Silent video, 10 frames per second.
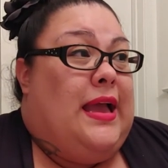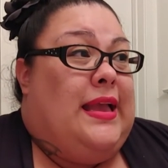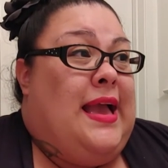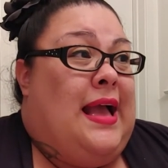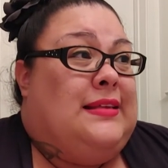
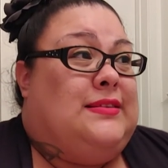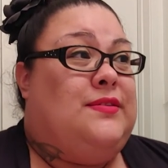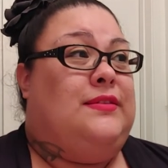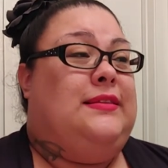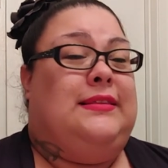yeah,
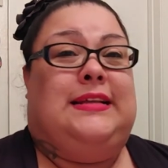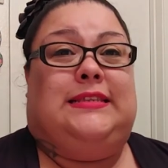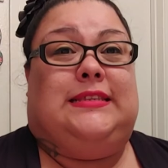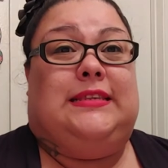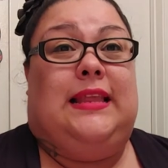so
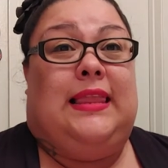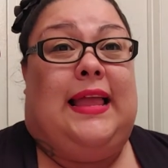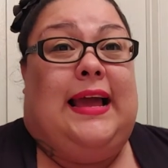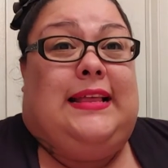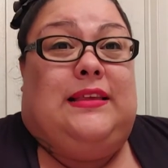let's
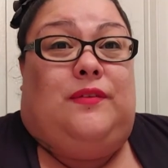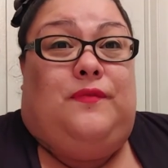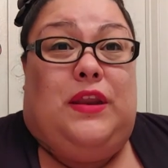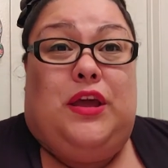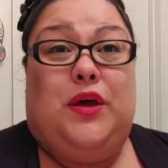like this
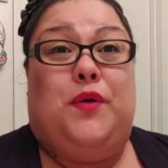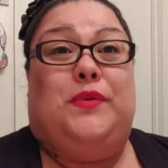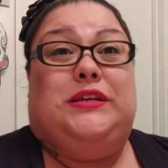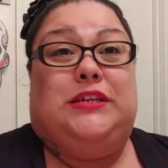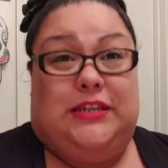video
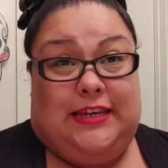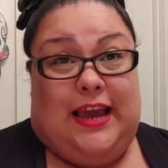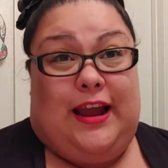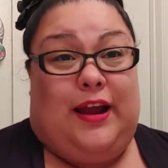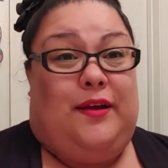and
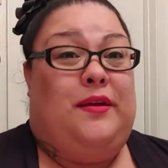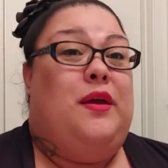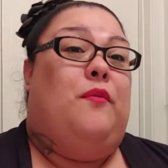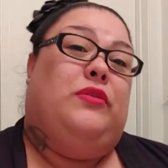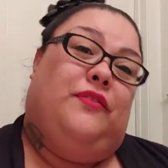share
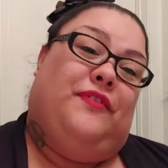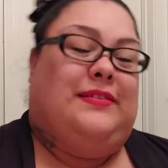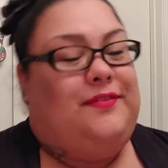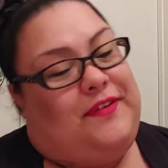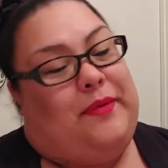with your
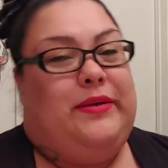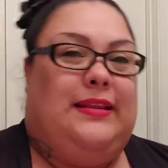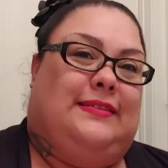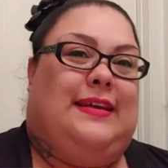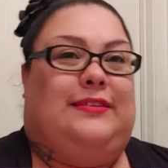friends and family
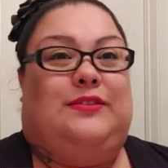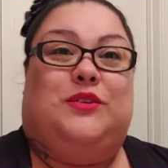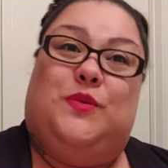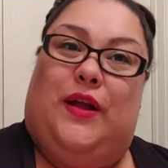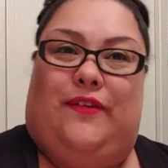and let's get to
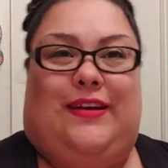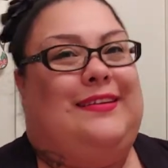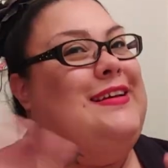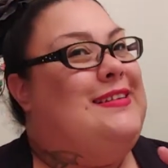200.